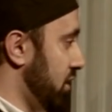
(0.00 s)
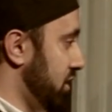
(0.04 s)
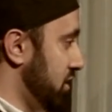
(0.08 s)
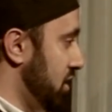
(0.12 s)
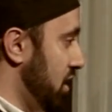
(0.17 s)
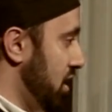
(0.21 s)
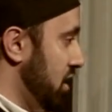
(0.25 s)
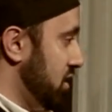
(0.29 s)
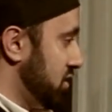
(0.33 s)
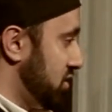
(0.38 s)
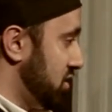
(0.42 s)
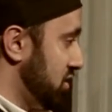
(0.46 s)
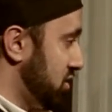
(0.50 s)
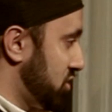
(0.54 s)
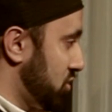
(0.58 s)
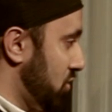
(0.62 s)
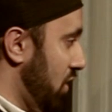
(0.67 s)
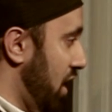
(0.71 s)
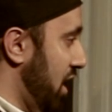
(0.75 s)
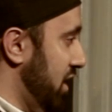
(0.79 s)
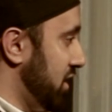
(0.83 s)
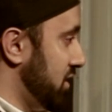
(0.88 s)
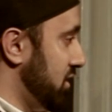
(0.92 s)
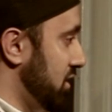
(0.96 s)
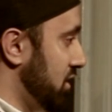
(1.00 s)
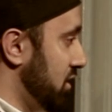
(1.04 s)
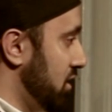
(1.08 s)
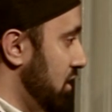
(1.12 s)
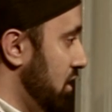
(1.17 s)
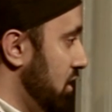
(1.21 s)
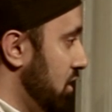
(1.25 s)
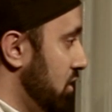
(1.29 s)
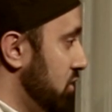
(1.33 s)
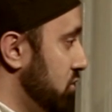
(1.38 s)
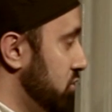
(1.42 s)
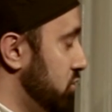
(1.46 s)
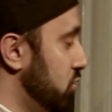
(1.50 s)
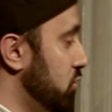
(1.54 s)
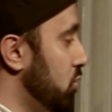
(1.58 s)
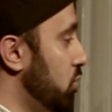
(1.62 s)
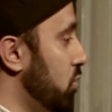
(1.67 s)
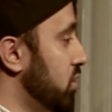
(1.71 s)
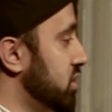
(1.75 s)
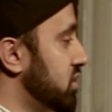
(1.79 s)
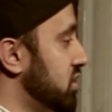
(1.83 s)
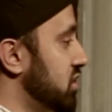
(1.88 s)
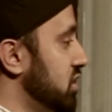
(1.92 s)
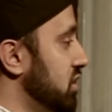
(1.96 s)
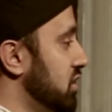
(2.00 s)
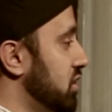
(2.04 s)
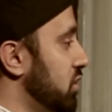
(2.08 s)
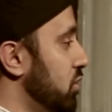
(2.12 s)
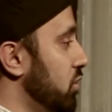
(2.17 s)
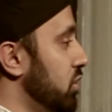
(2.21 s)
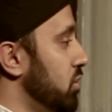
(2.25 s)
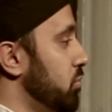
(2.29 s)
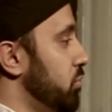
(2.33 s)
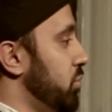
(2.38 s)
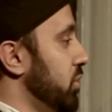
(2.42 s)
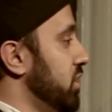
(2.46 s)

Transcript: and she's trying to do what she could,